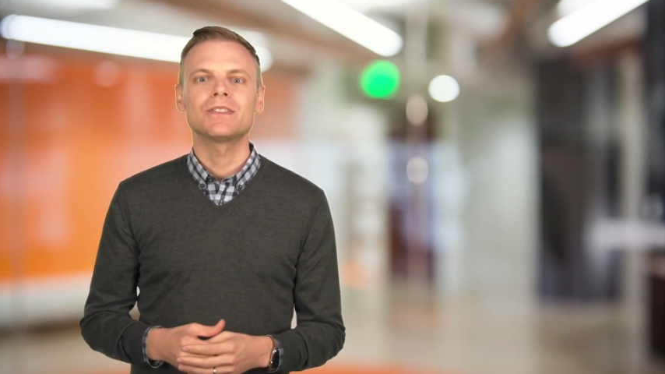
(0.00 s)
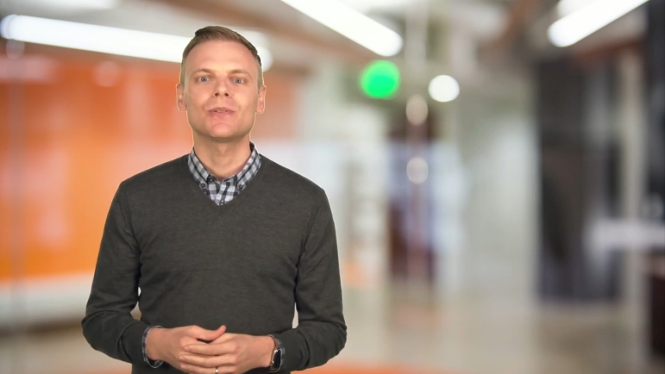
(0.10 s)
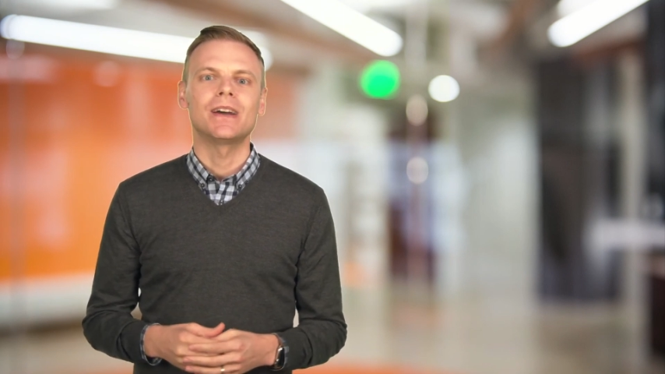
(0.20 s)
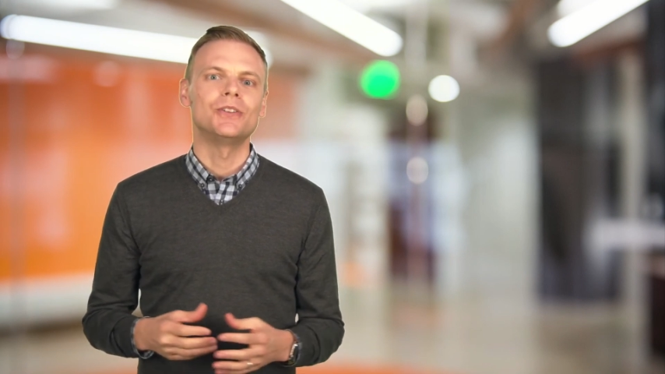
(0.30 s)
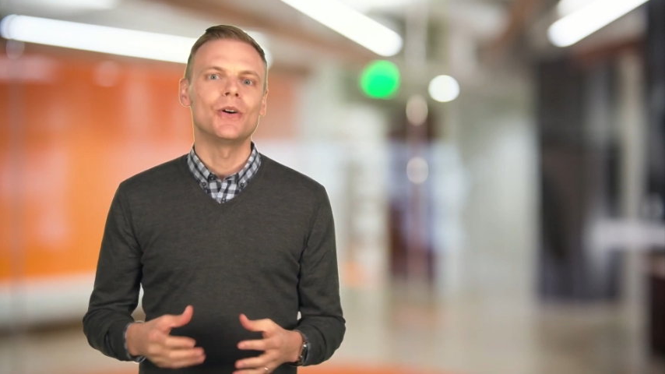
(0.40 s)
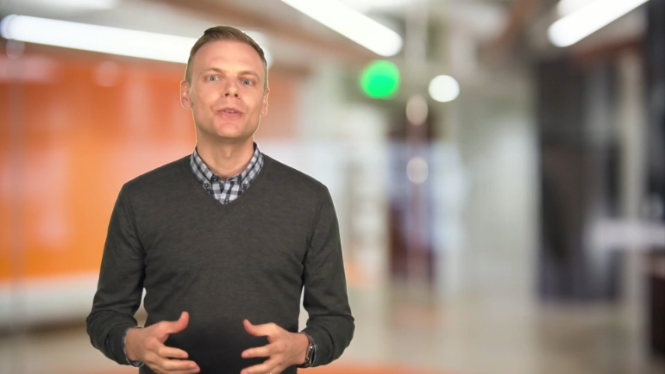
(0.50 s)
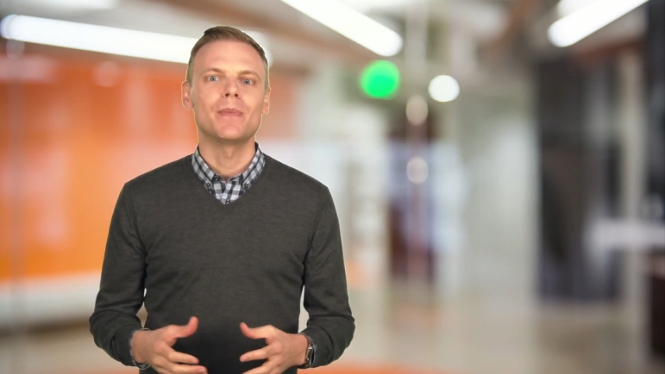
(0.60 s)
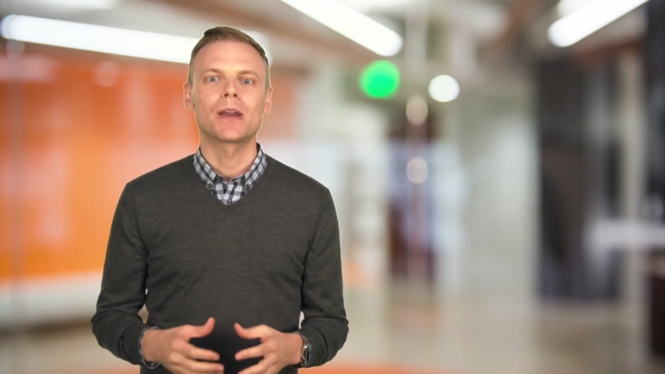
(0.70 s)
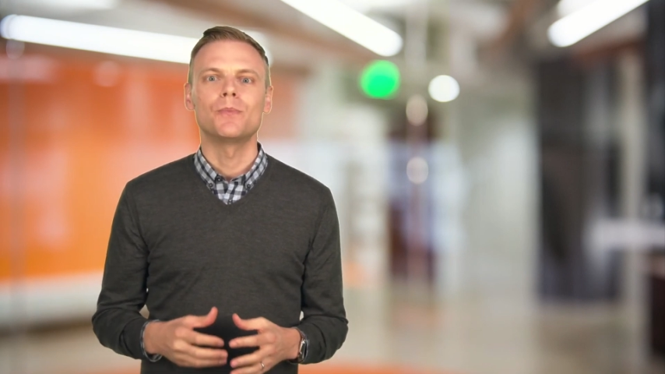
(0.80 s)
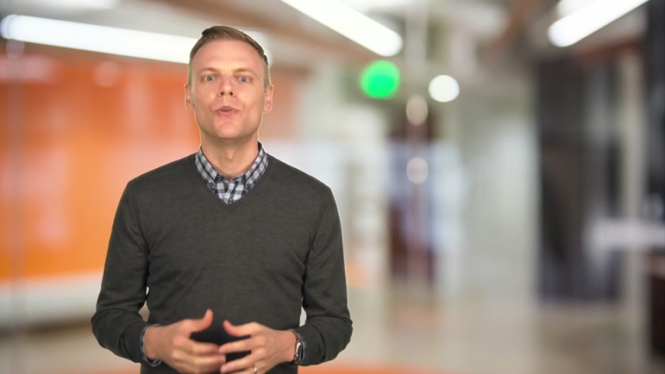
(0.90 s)
so I know to
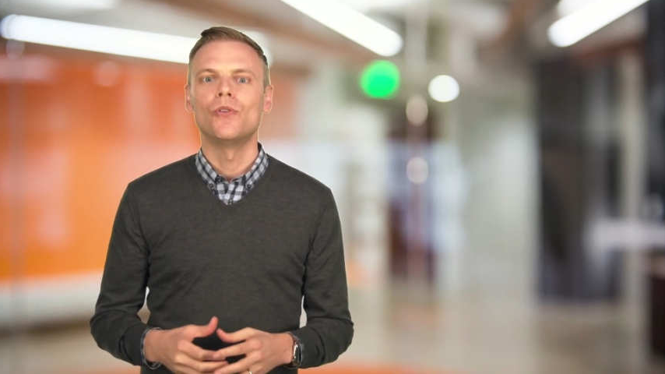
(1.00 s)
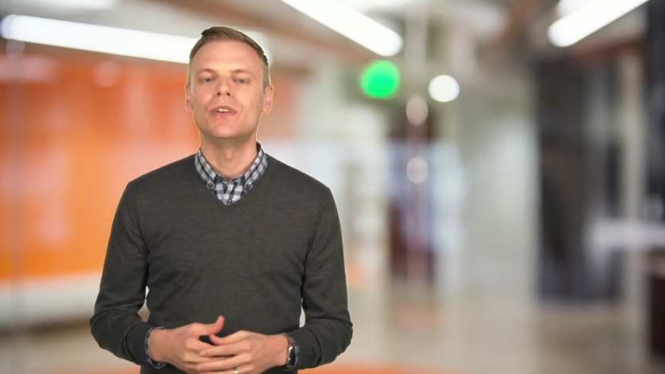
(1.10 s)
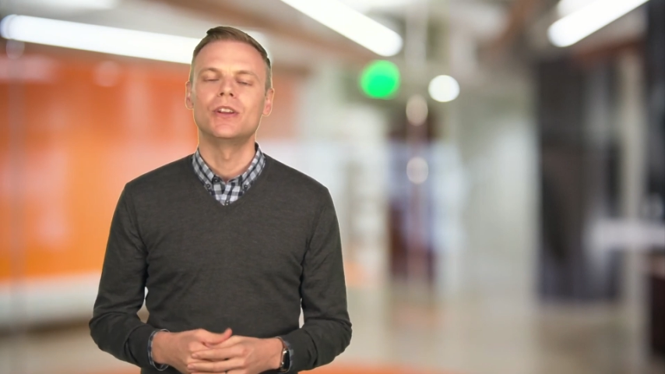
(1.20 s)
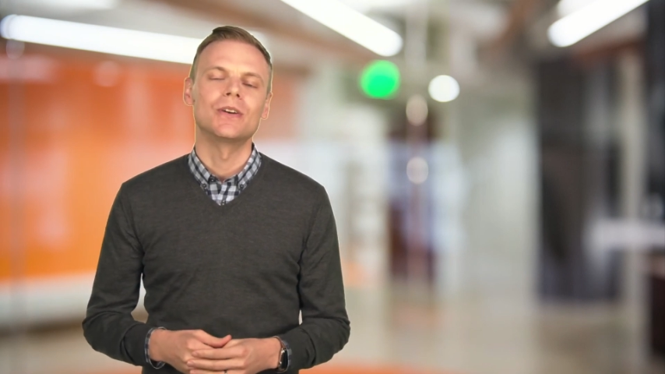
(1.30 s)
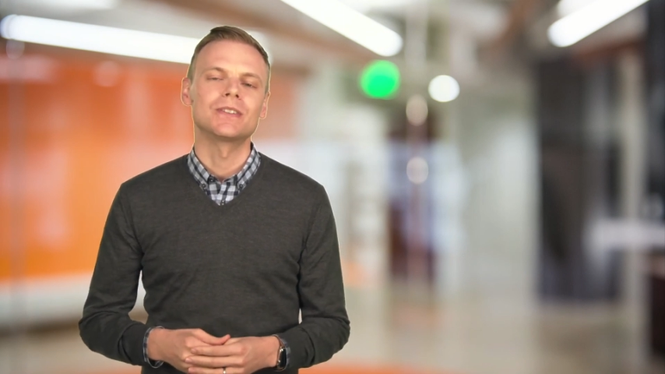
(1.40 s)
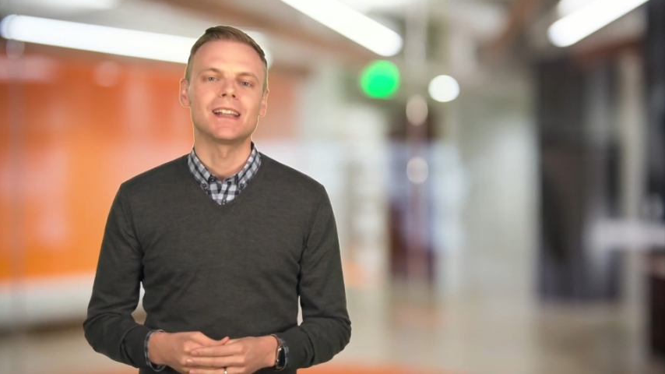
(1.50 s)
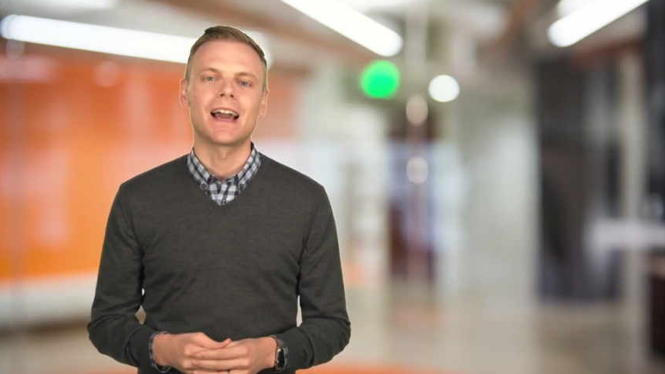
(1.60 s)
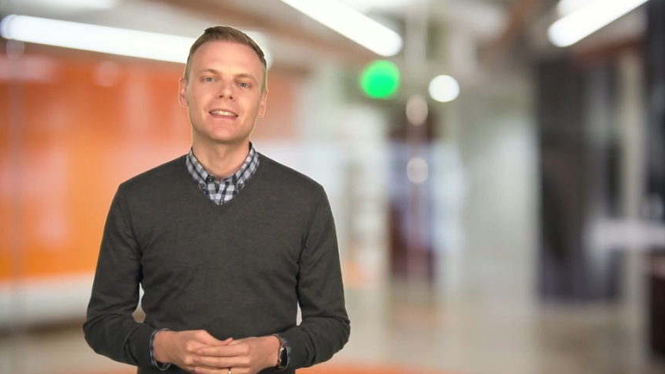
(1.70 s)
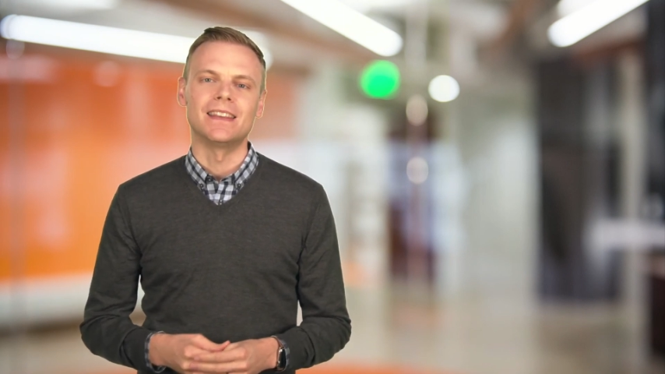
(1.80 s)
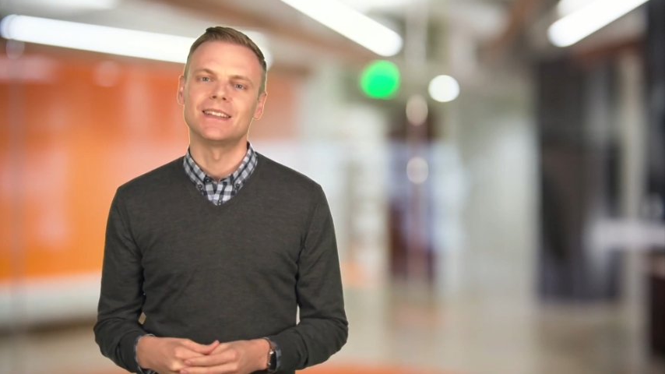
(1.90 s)
make more videos
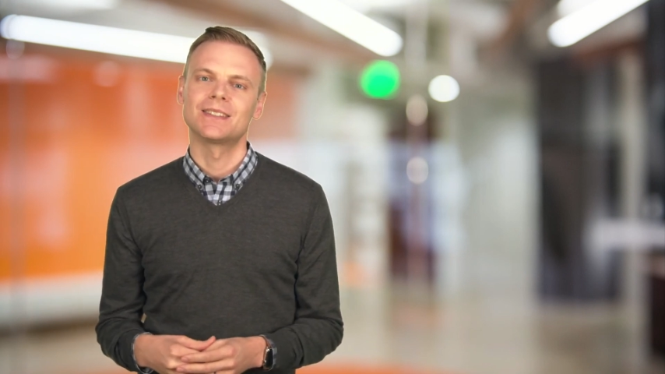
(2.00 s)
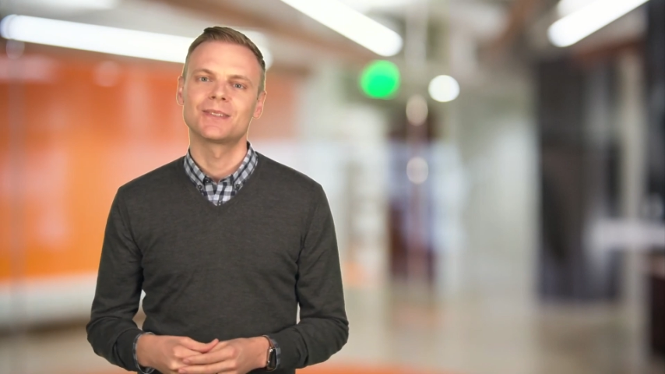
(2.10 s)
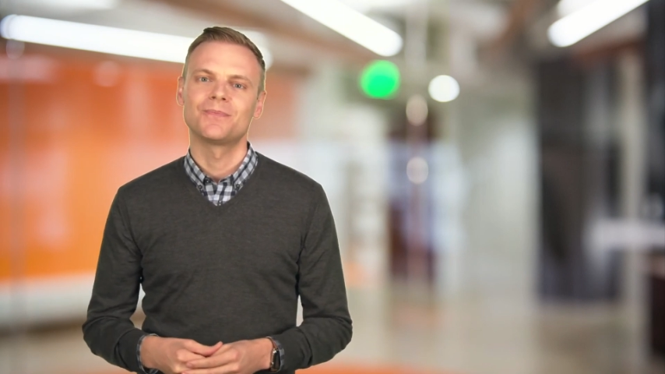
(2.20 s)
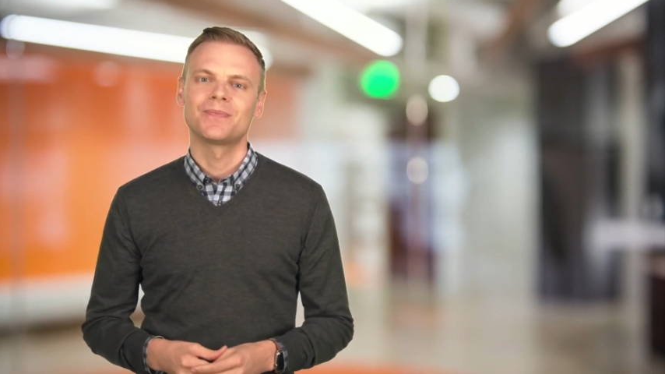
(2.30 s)
like this.